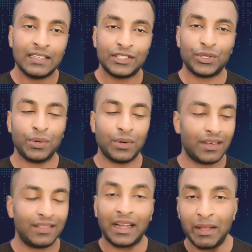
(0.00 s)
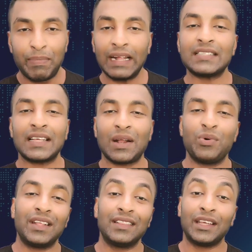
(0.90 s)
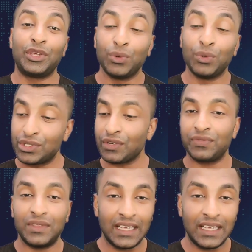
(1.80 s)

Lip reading: So the debate surrounding the use of